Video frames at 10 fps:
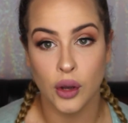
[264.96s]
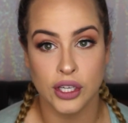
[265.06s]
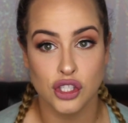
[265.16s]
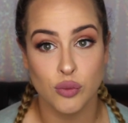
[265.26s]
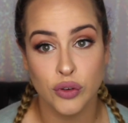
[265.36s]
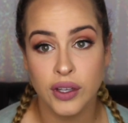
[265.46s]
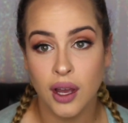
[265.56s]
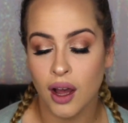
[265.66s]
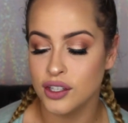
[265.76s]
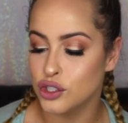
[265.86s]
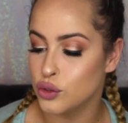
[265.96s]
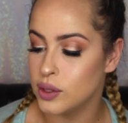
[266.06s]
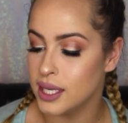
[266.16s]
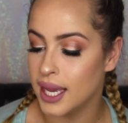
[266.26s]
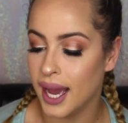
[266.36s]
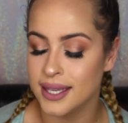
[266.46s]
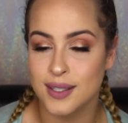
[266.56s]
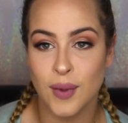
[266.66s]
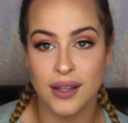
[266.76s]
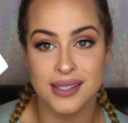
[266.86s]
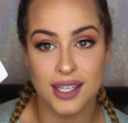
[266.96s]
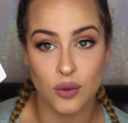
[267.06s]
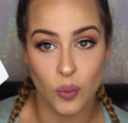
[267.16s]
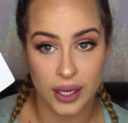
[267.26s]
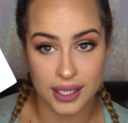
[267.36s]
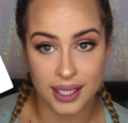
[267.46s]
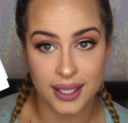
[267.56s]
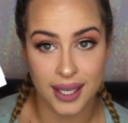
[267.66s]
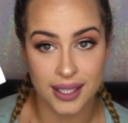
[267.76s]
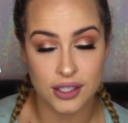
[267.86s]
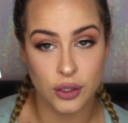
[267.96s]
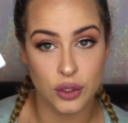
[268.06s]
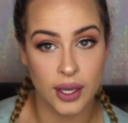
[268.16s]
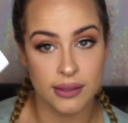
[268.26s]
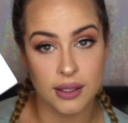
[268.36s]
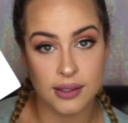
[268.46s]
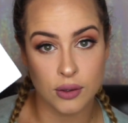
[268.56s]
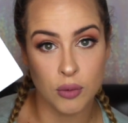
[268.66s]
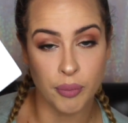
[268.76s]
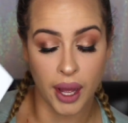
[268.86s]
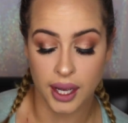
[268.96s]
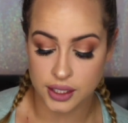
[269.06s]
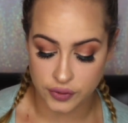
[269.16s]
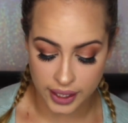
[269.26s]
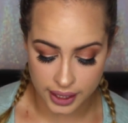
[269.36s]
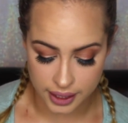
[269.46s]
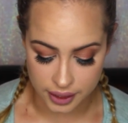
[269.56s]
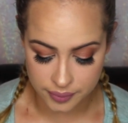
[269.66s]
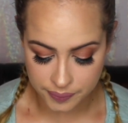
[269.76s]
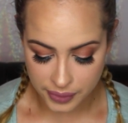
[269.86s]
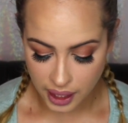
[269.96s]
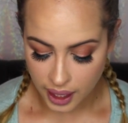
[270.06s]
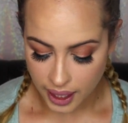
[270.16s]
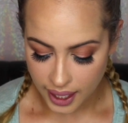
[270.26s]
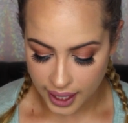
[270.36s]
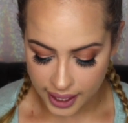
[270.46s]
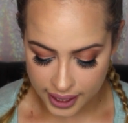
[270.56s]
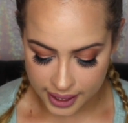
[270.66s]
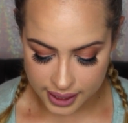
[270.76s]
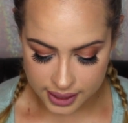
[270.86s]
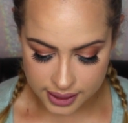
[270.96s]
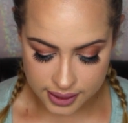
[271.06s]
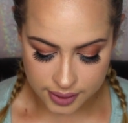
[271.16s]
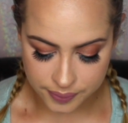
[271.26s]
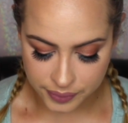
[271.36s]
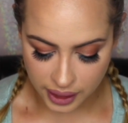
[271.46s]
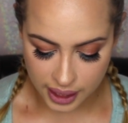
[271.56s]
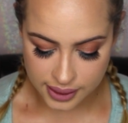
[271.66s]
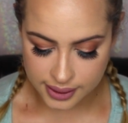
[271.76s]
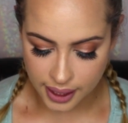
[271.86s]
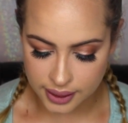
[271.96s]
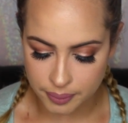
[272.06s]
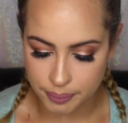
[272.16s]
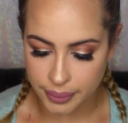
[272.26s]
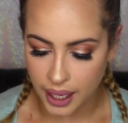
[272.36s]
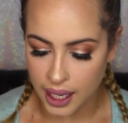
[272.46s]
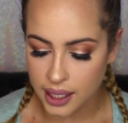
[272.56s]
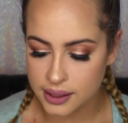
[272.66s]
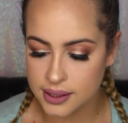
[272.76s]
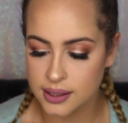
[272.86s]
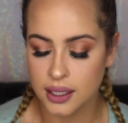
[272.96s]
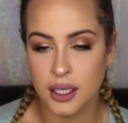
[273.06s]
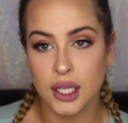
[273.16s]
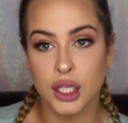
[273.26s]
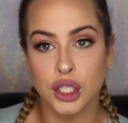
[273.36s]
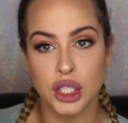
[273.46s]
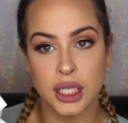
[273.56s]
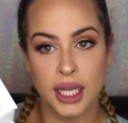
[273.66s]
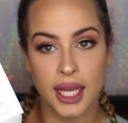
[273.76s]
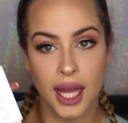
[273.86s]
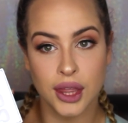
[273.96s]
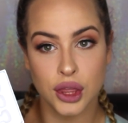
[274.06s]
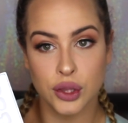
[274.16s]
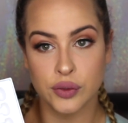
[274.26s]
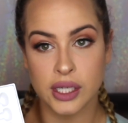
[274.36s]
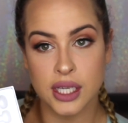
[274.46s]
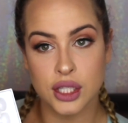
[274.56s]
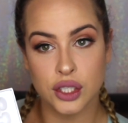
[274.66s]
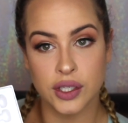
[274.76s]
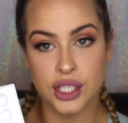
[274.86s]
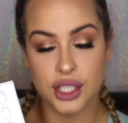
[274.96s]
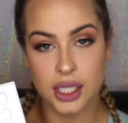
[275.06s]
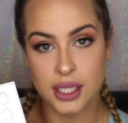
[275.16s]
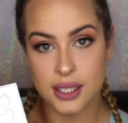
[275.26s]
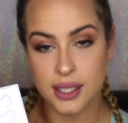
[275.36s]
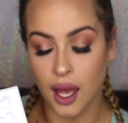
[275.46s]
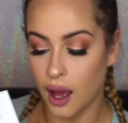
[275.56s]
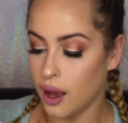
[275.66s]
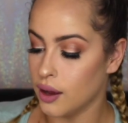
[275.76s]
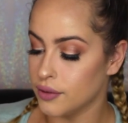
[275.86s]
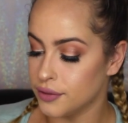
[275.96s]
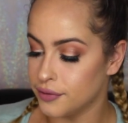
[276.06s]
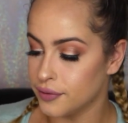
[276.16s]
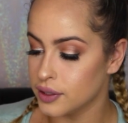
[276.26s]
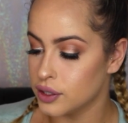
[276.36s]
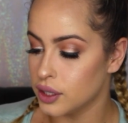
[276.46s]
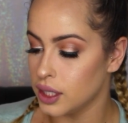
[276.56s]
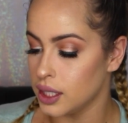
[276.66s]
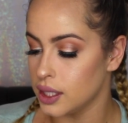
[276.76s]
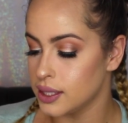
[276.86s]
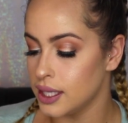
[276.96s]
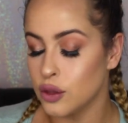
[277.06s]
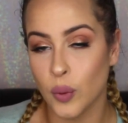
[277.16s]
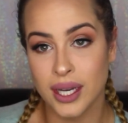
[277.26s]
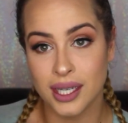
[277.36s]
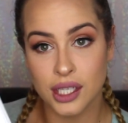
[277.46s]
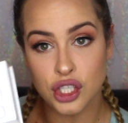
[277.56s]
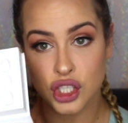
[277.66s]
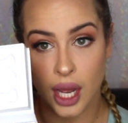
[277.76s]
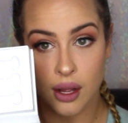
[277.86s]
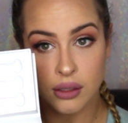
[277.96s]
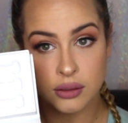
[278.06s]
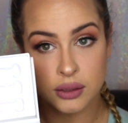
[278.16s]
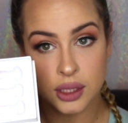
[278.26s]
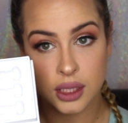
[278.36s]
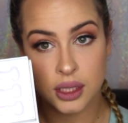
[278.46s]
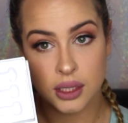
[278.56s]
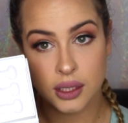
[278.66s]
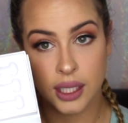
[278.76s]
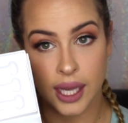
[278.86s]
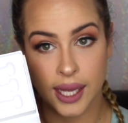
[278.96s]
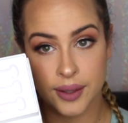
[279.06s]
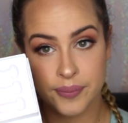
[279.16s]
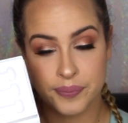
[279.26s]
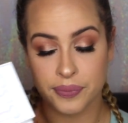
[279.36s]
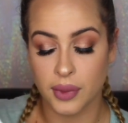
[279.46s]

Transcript: Okay, so moving on to the HiSmile teeth whitening kit. So you get this little box right here, and inside the box, you're gonna get 3 syringes of the teeth whitening gel, okay?